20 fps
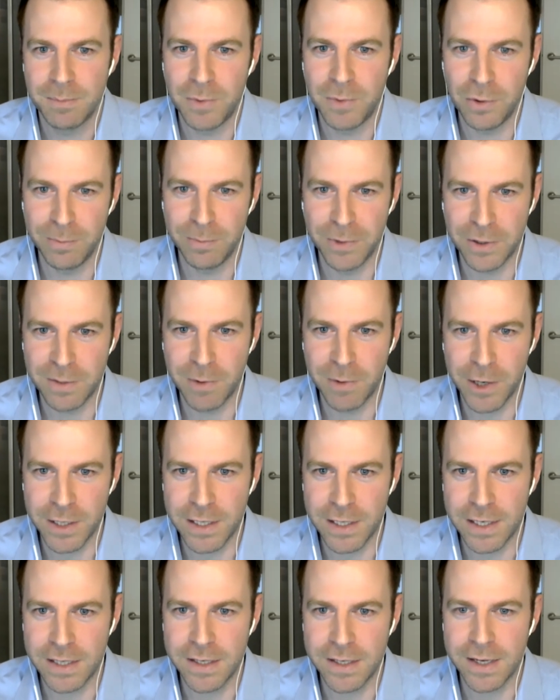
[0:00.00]
Bloomberg
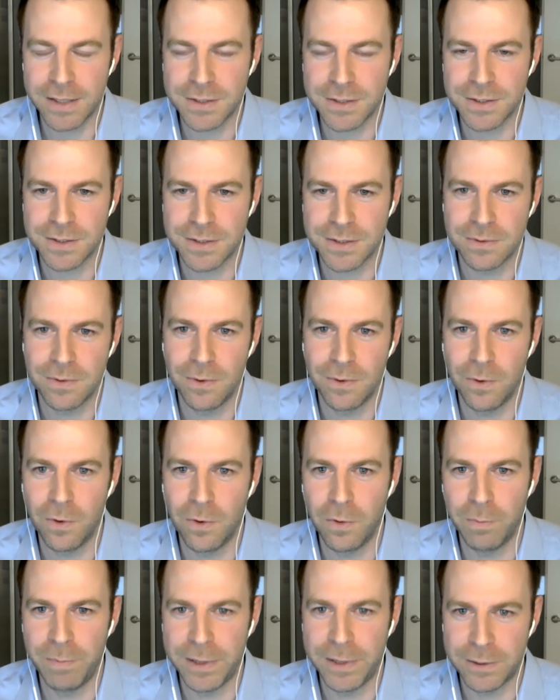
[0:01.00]
Commodity Index,
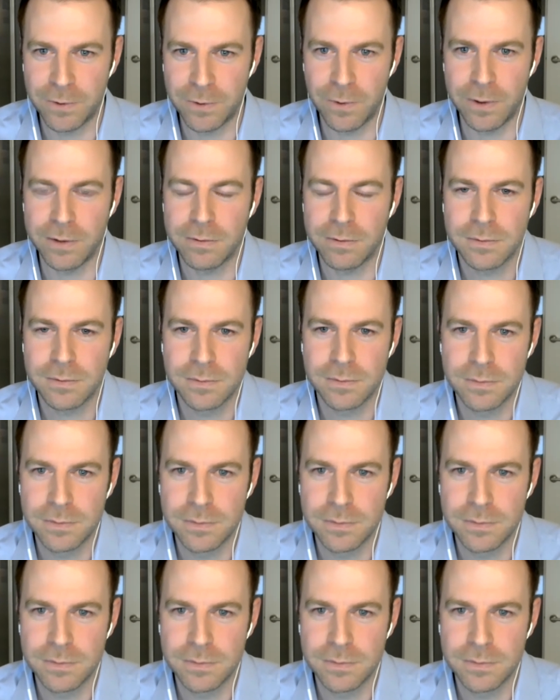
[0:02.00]
or Bitcoin?